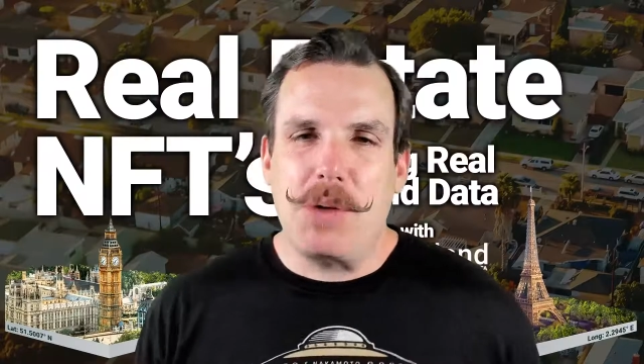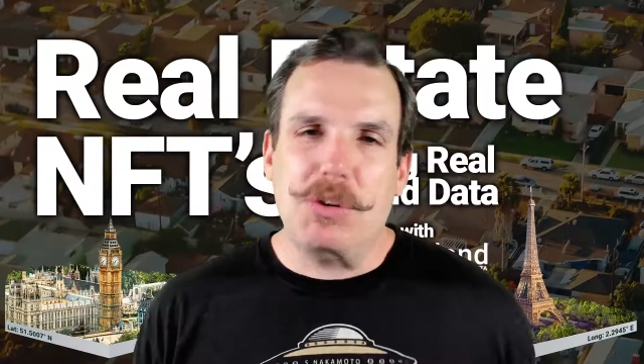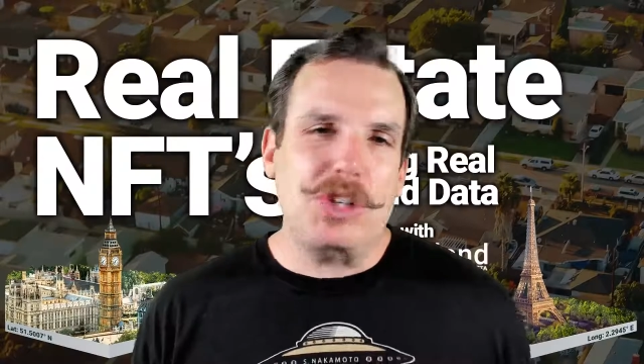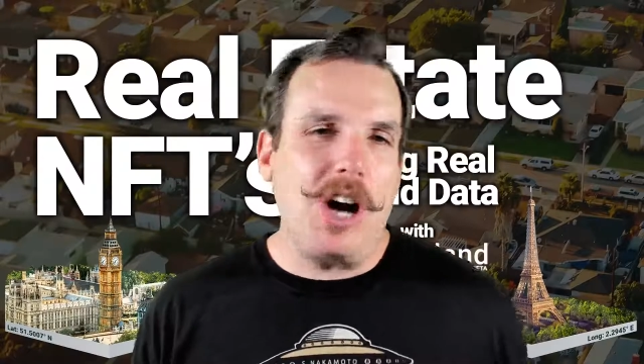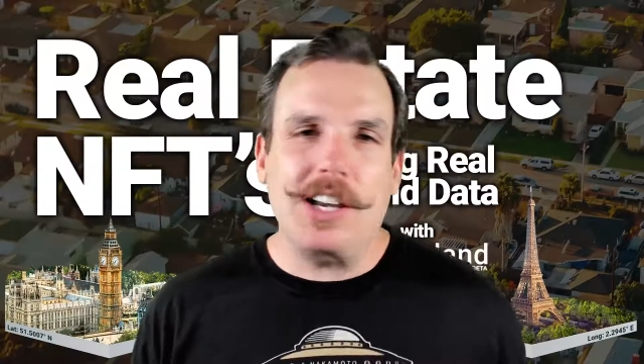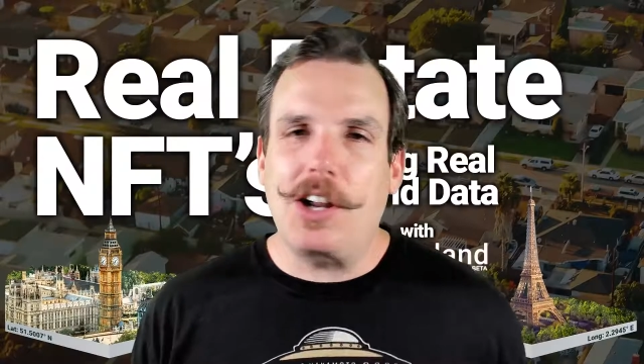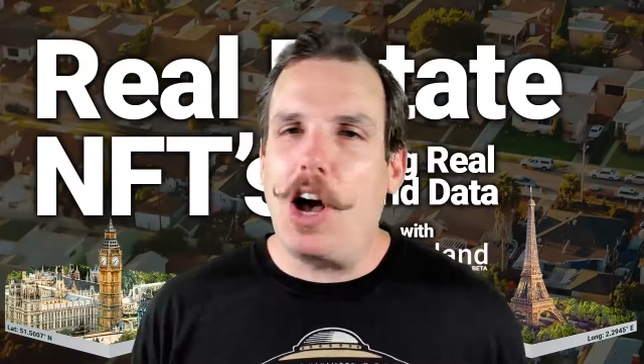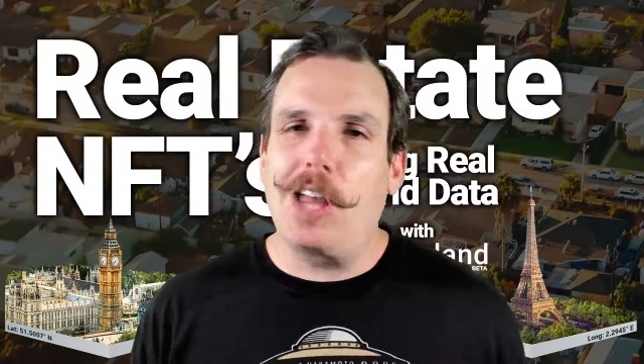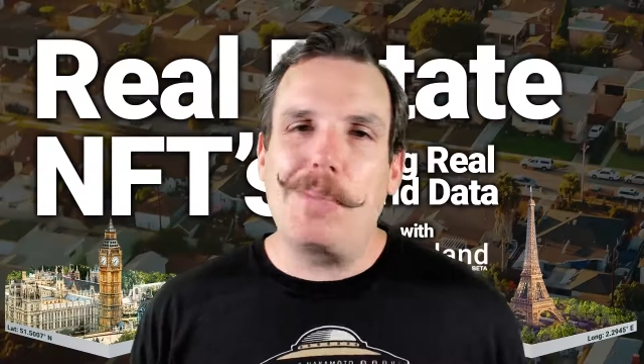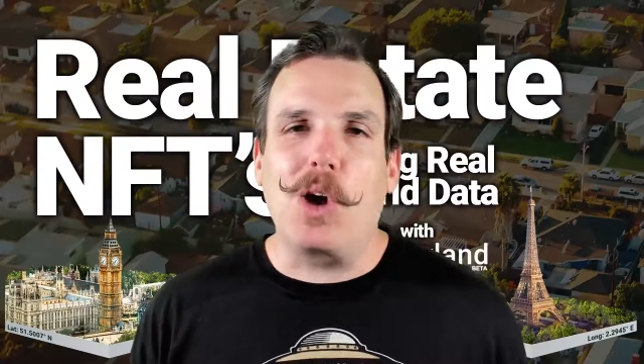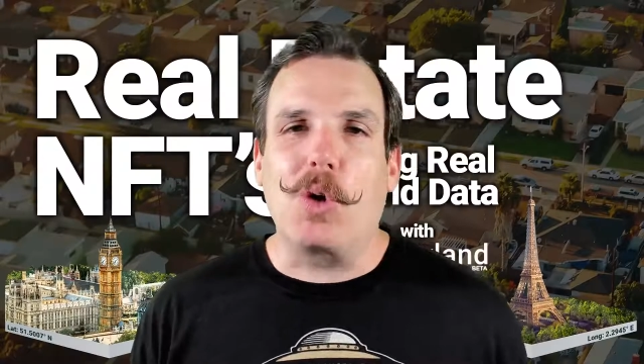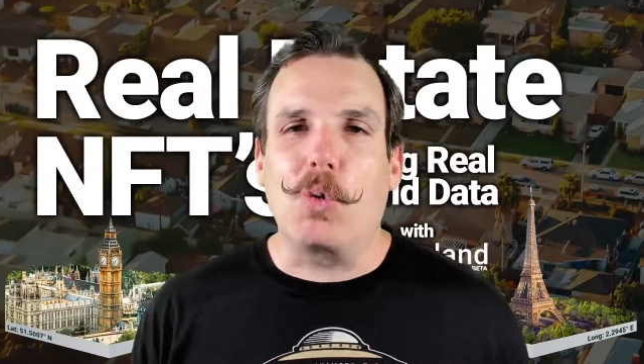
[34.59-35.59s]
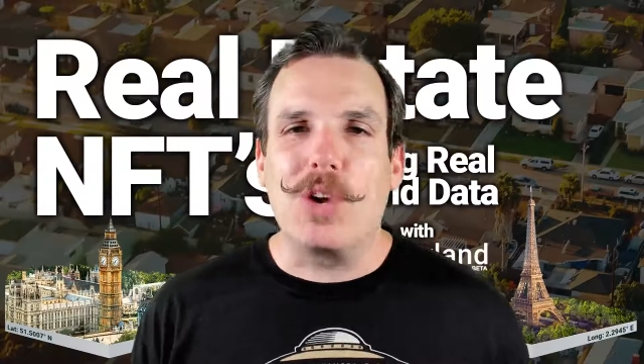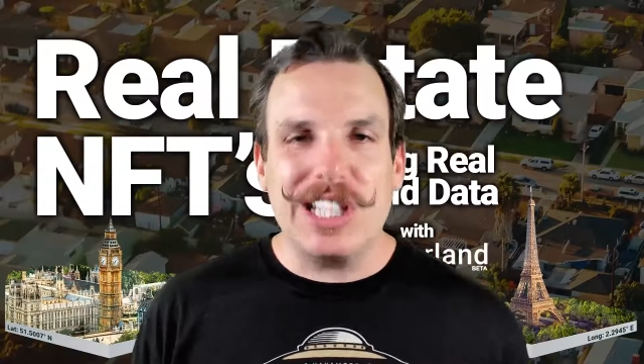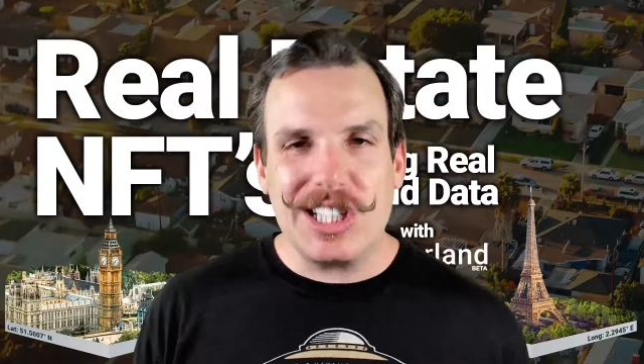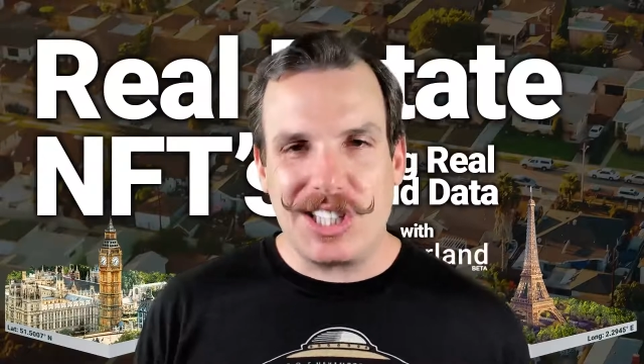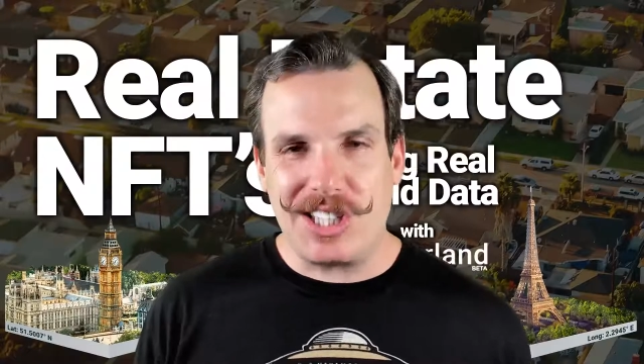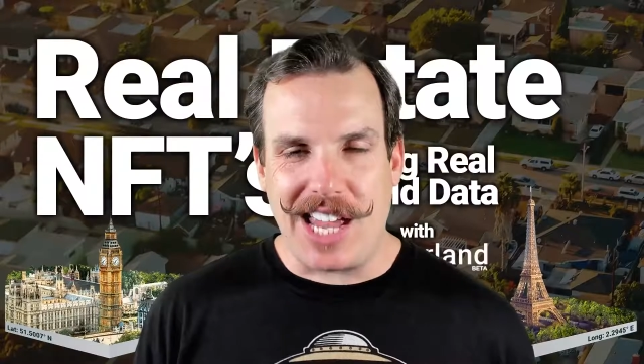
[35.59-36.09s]
we're talking all about real
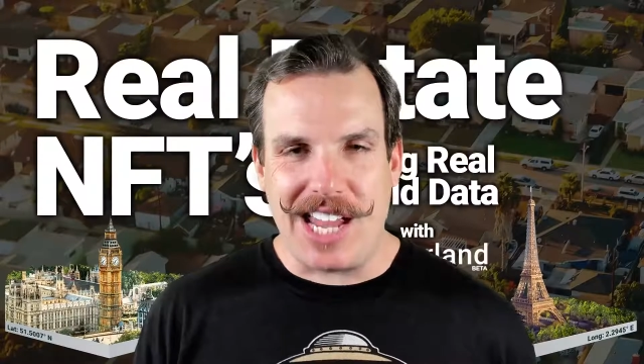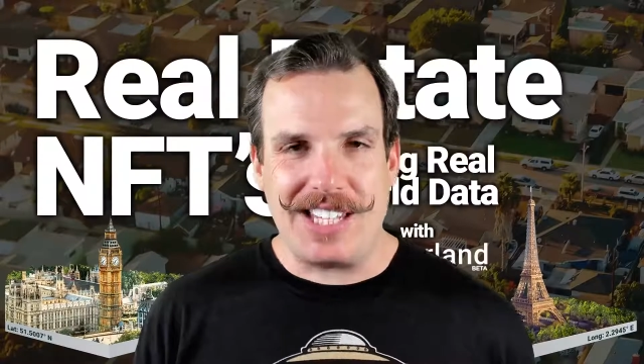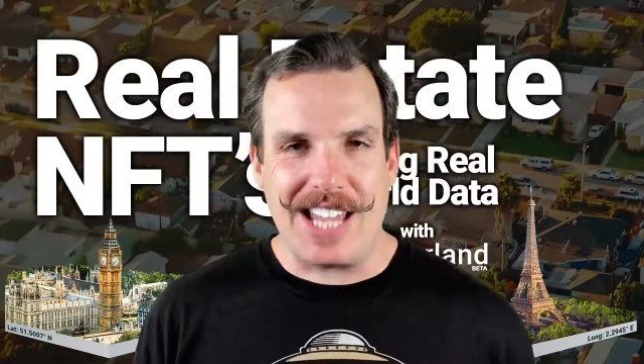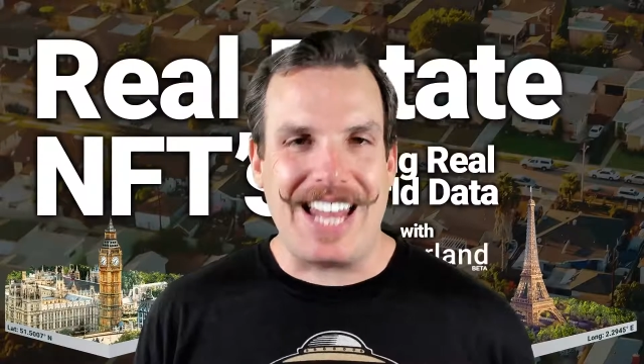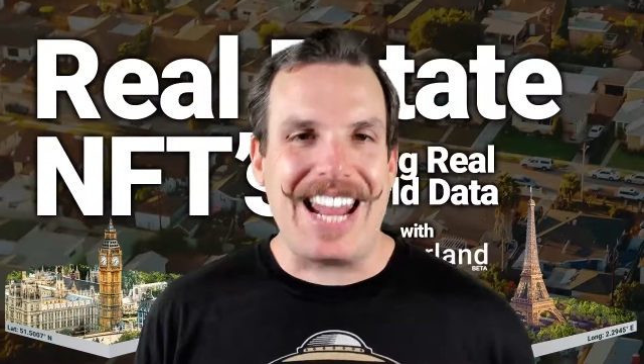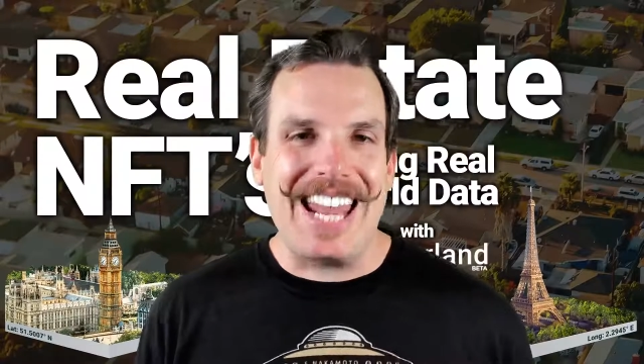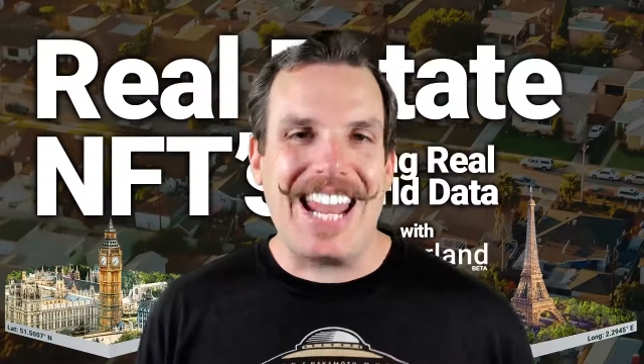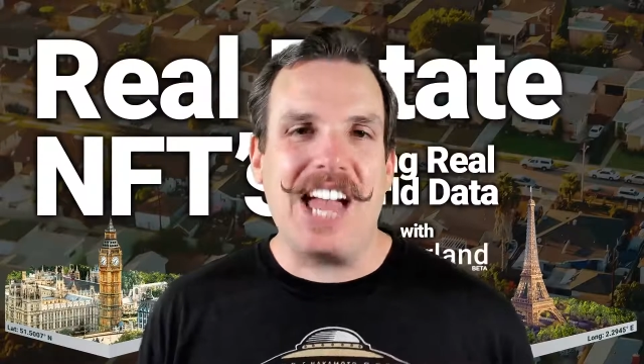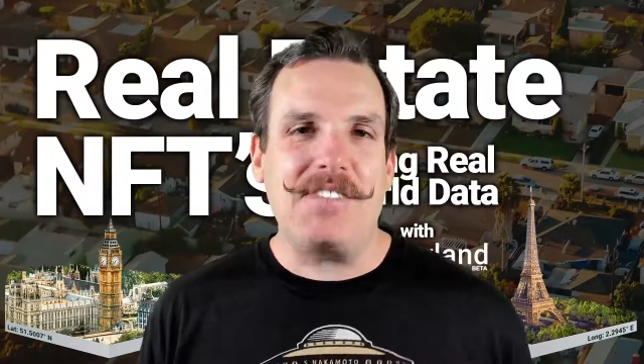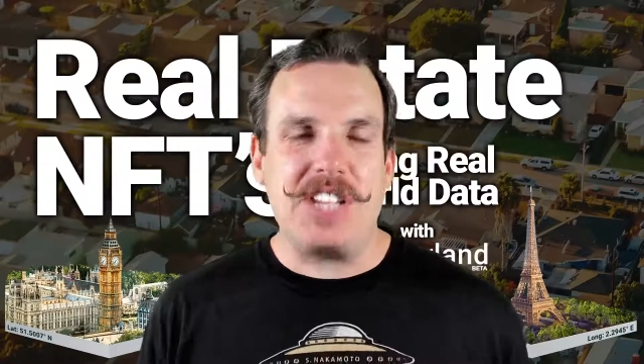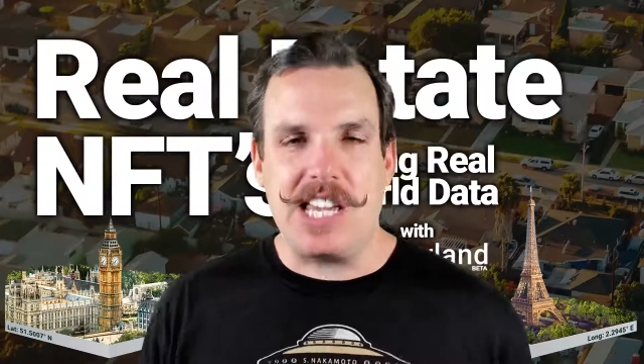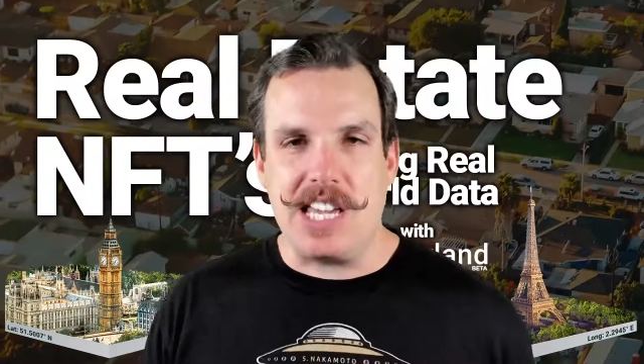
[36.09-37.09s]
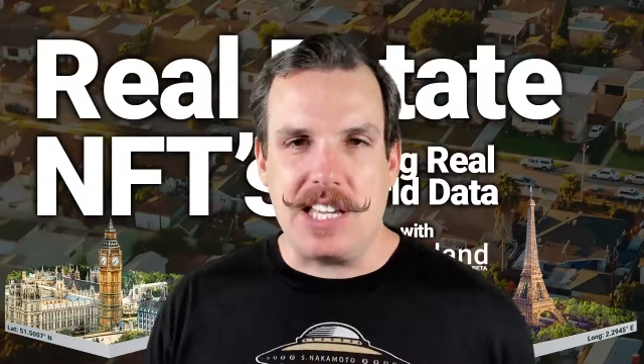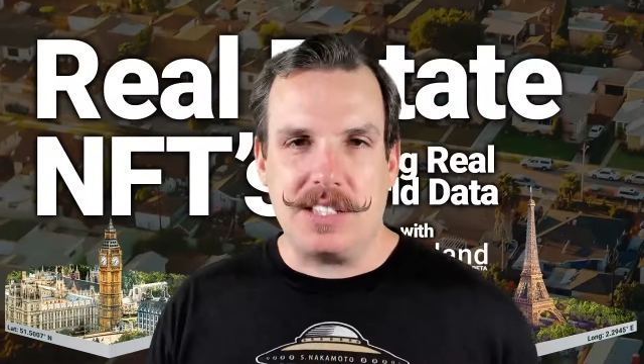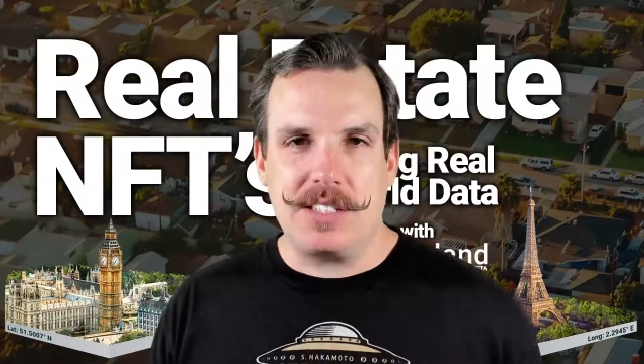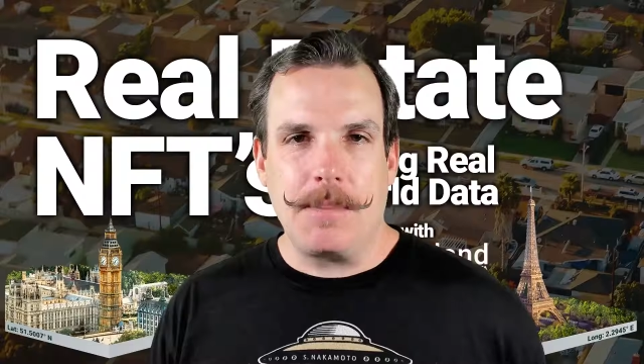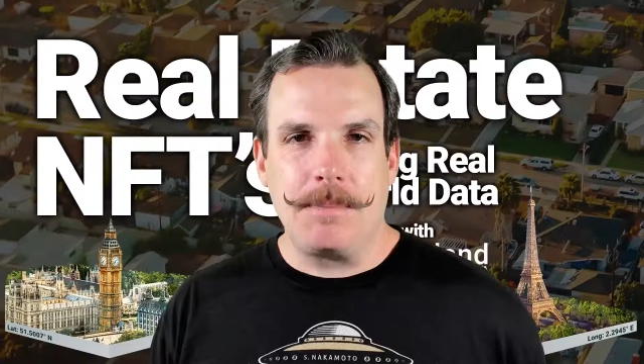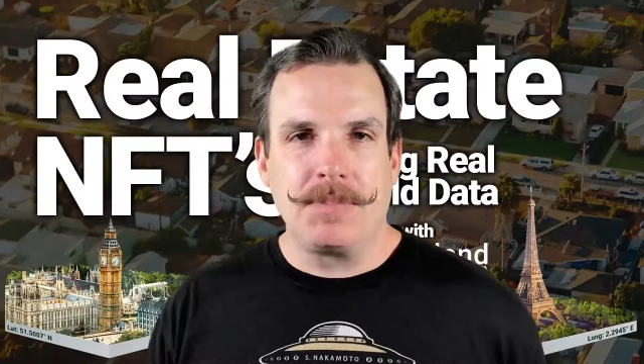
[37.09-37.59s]
estate and NFTs.